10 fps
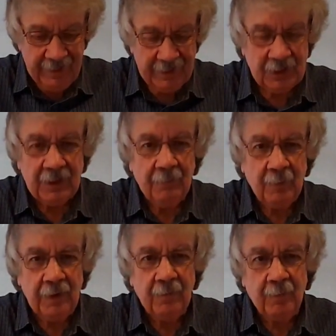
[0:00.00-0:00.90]
So,
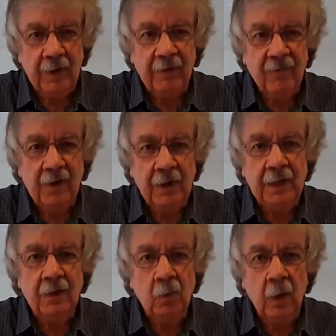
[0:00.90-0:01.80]
but a
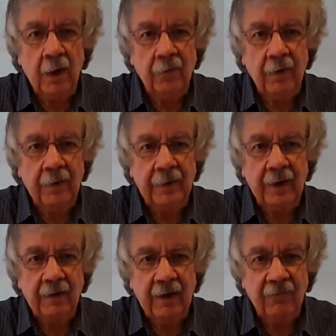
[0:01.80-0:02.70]
very well written
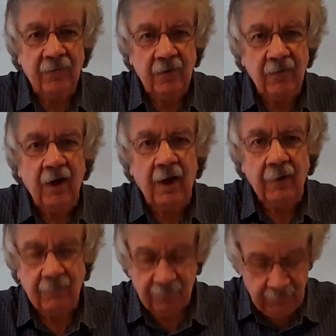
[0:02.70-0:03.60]
and full of heart.
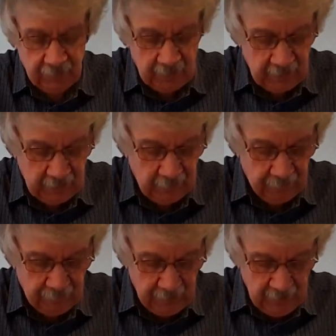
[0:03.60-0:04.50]

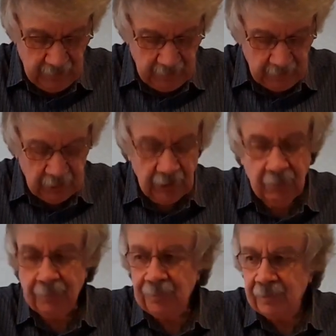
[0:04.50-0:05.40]

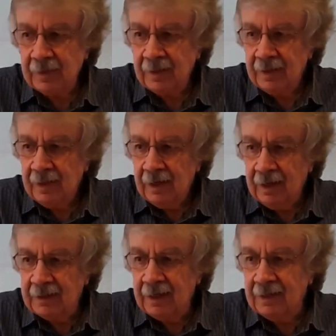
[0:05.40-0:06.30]
So
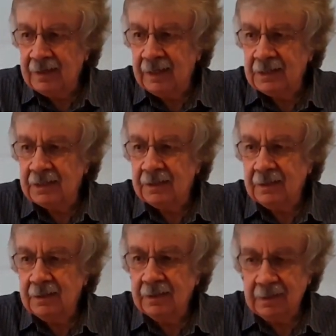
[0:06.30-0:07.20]
I guess
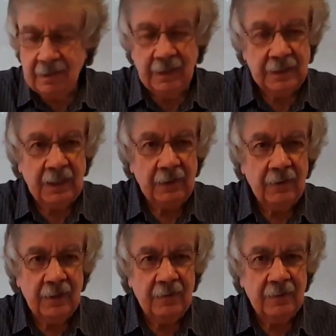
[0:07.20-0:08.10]
that's
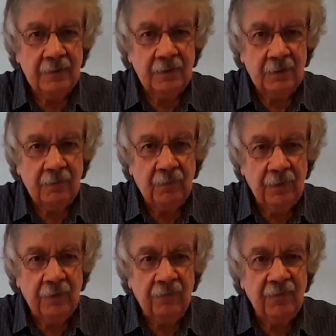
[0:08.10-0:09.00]
it.
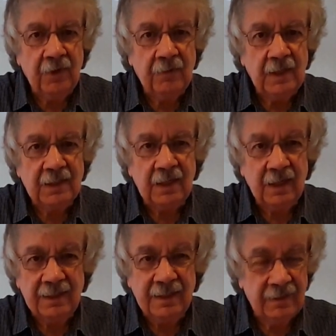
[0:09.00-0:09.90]
The review is,
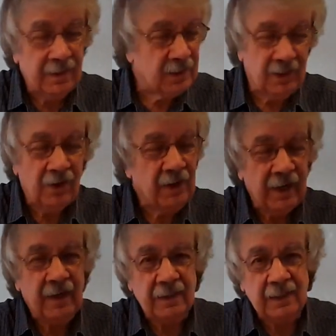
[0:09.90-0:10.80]
I'd give this
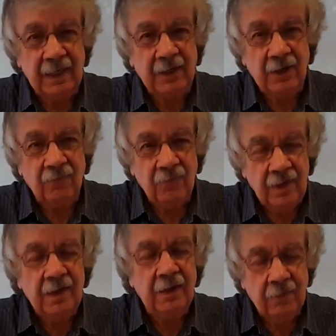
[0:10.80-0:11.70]
9 out of 10. I
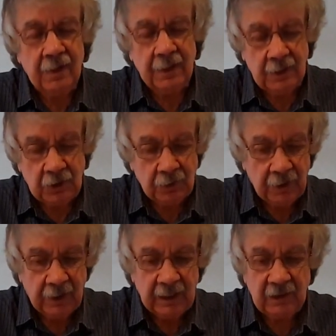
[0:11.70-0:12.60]
really enjoyed
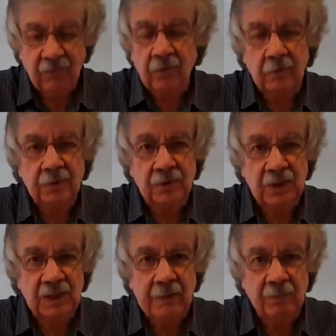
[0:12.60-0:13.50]
it. It's
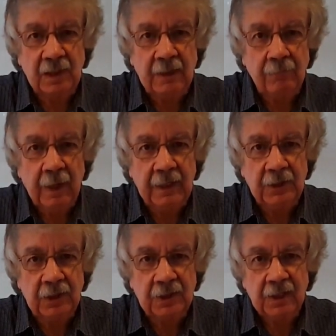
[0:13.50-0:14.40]
417
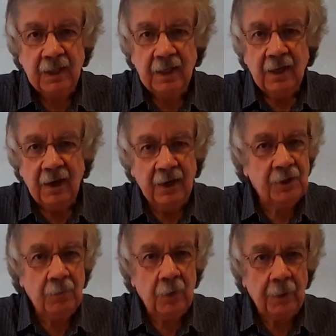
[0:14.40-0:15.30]
pages. I
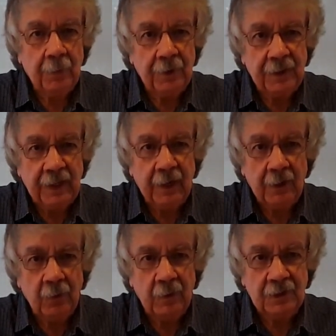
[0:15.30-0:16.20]
didn't want to put it down. I
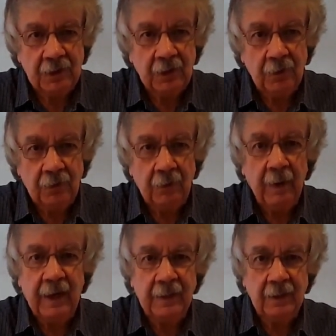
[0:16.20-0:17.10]
wanted to know who the
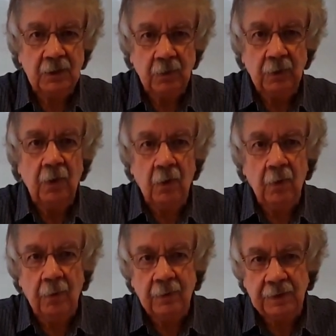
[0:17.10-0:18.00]
bad guys were,
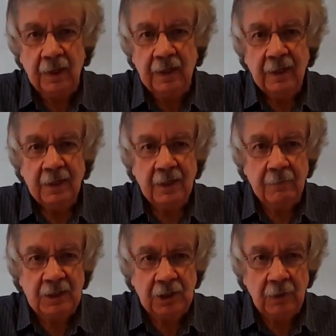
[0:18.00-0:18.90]
who was
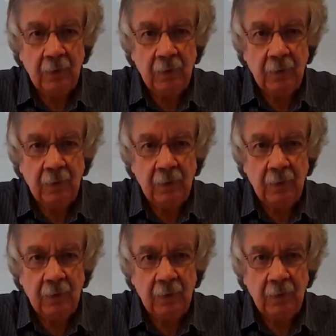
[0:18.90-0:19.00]
committing the